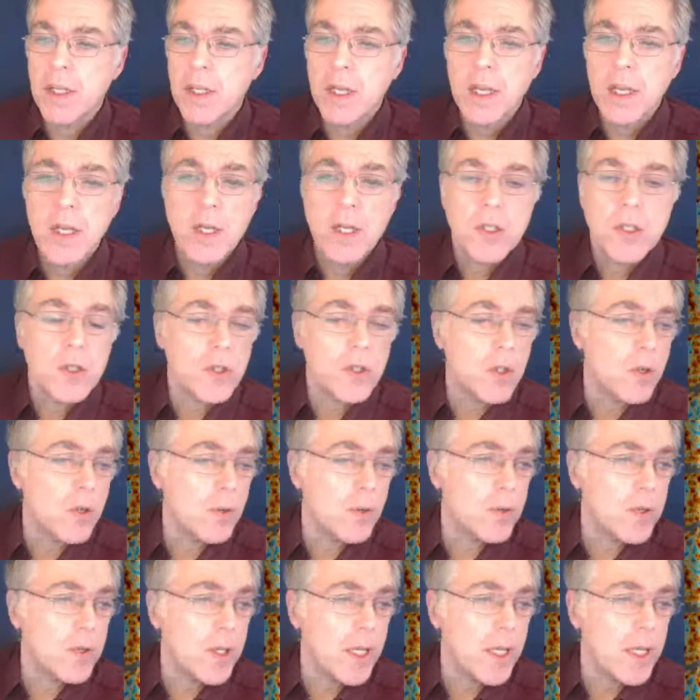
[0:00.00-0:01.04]
So
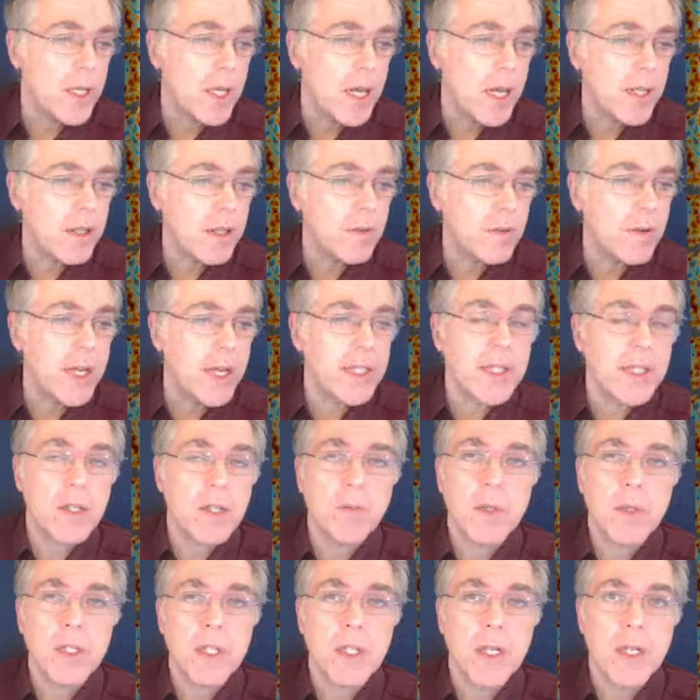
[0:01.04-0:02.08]
the other rate that
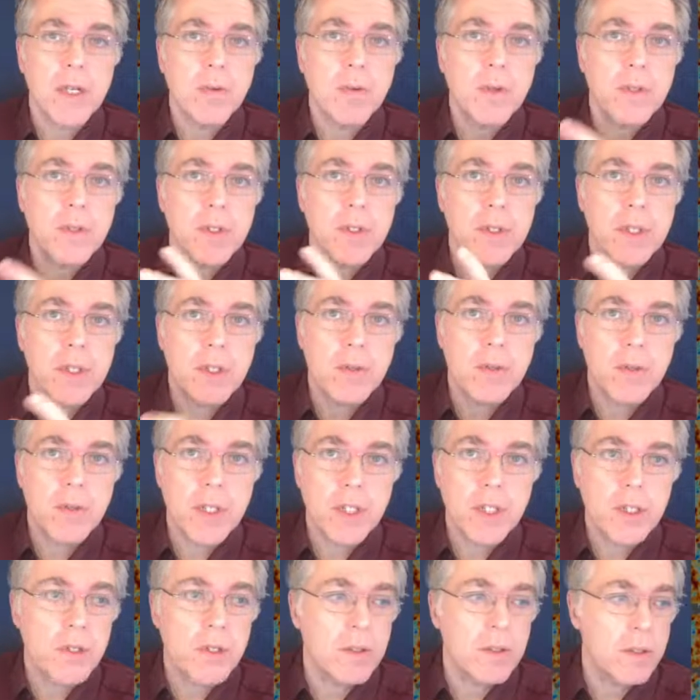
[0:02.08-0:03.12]
we're dealing with is the
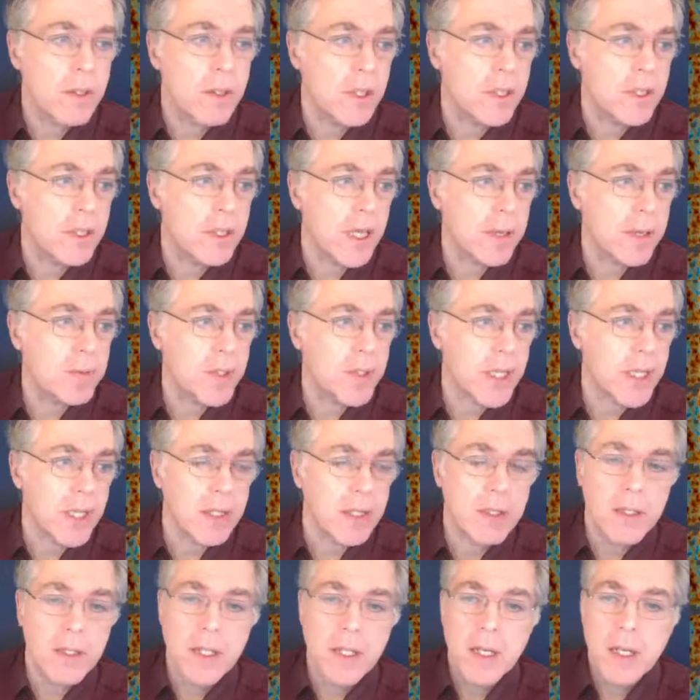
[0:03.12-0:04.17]
collision
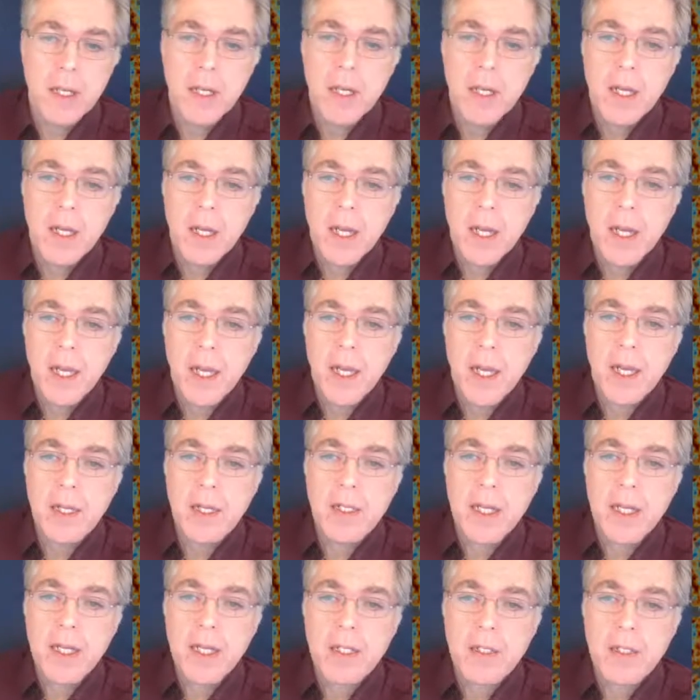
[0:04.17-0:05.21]
timescale, and
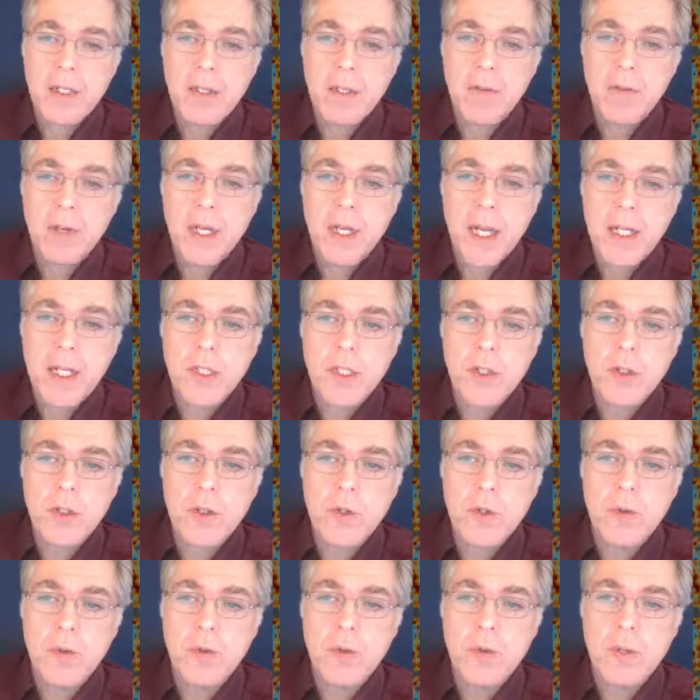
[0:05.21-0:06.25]
that relates
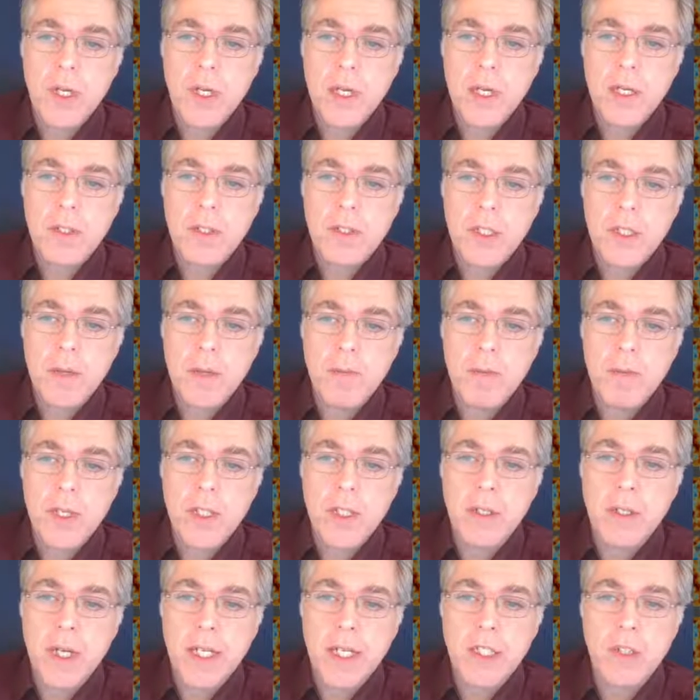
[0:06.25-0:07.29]
to some
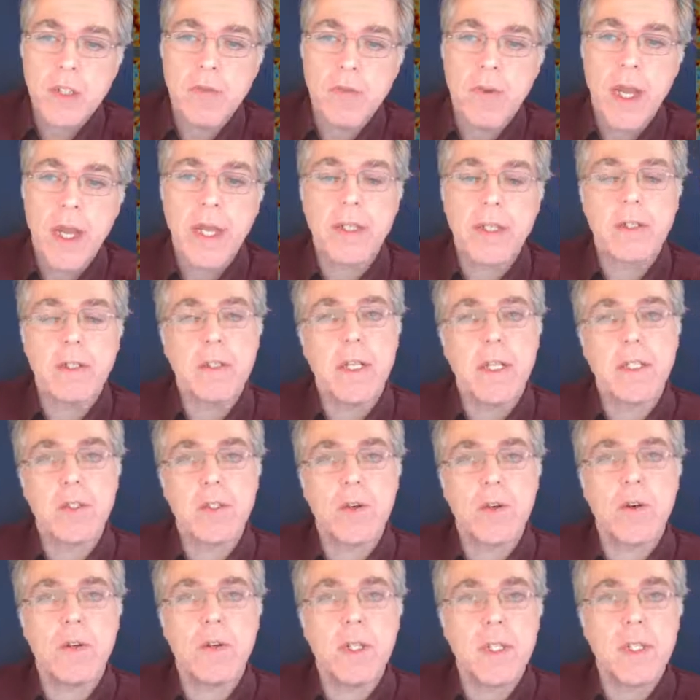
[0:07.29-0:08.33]
interaction rate. Let's
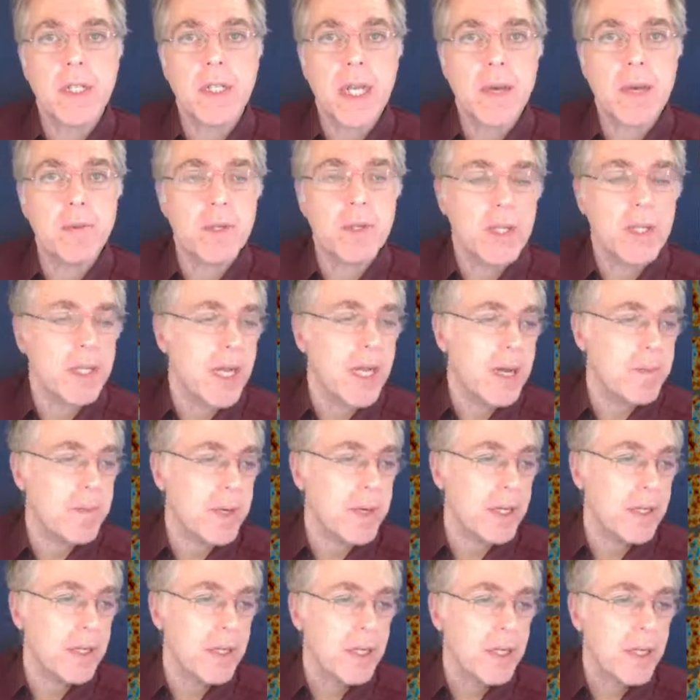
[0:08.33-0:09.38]
call it capital
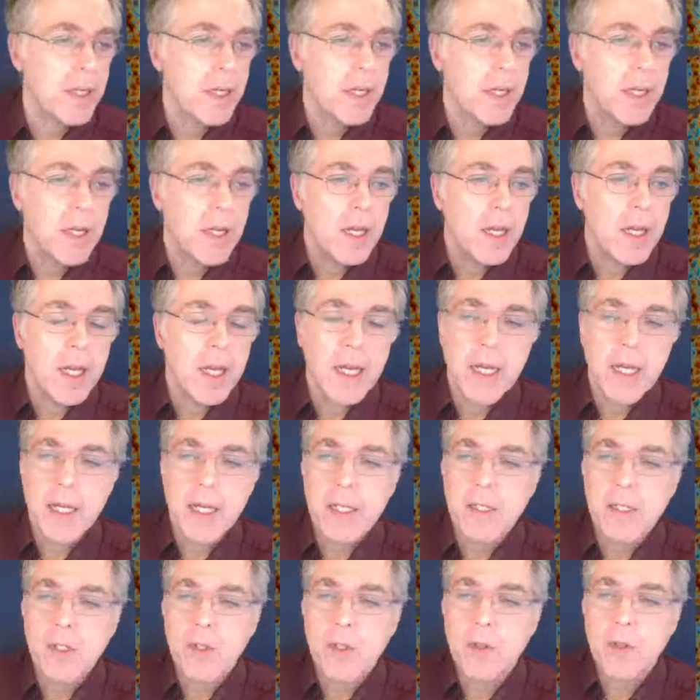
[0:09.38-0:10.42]
gamma. And
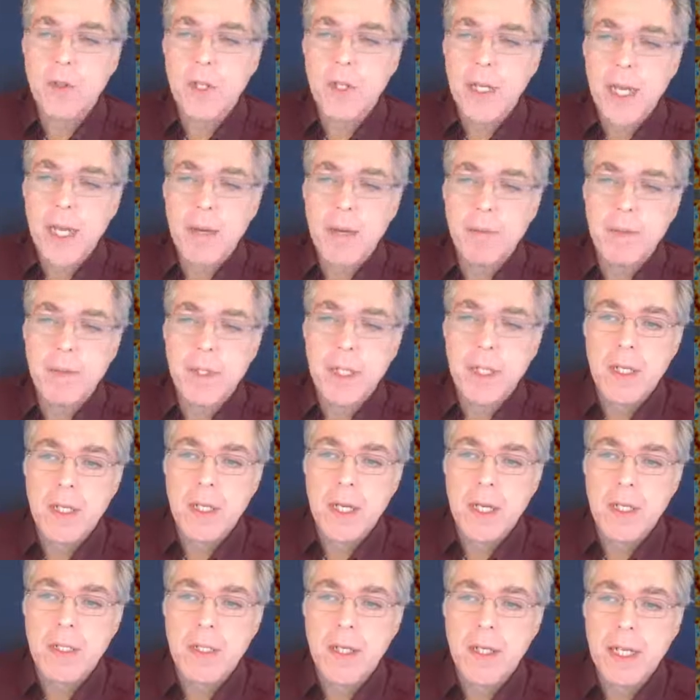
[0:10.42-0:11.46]
so the
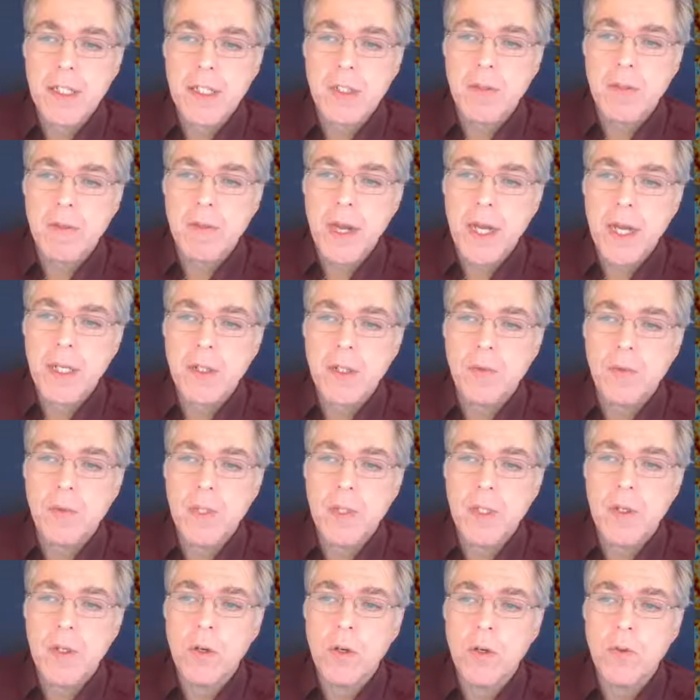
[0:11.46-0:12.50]
interaction rate will
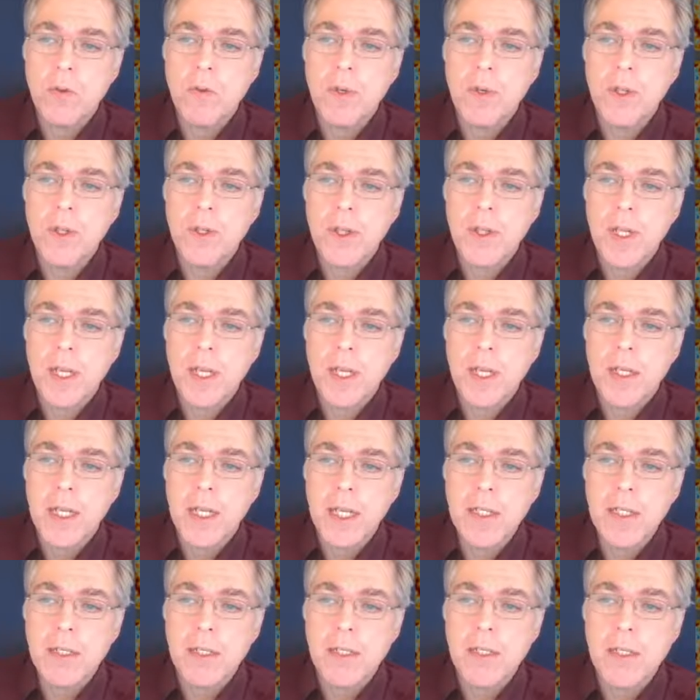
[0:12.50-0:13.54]
go with the
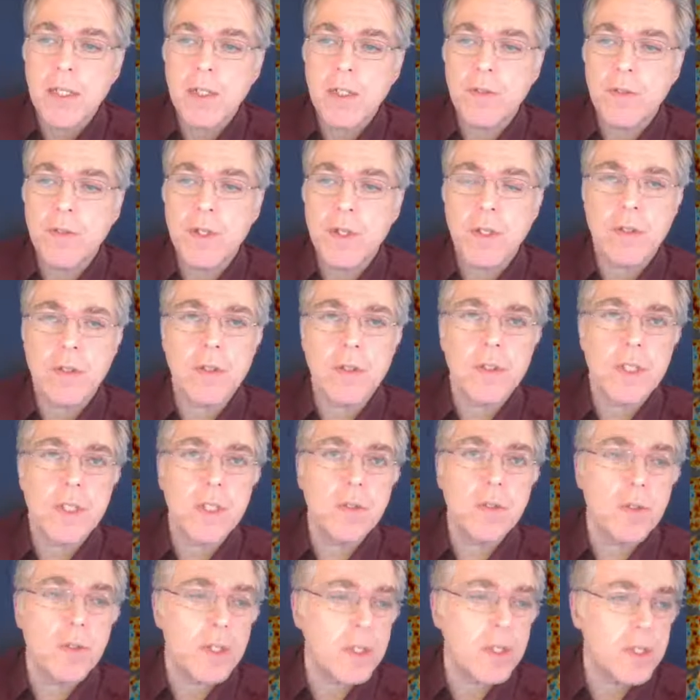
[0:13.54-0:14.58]
density of the
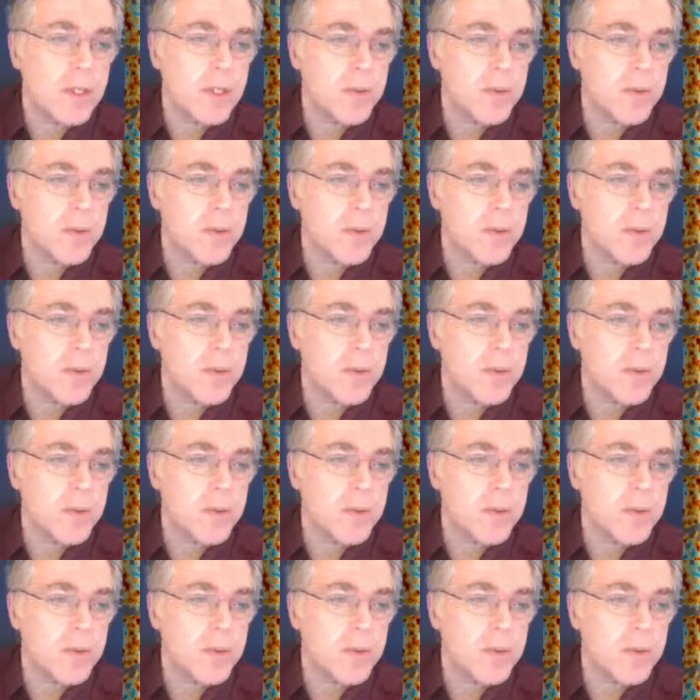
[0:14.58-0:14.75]
constituents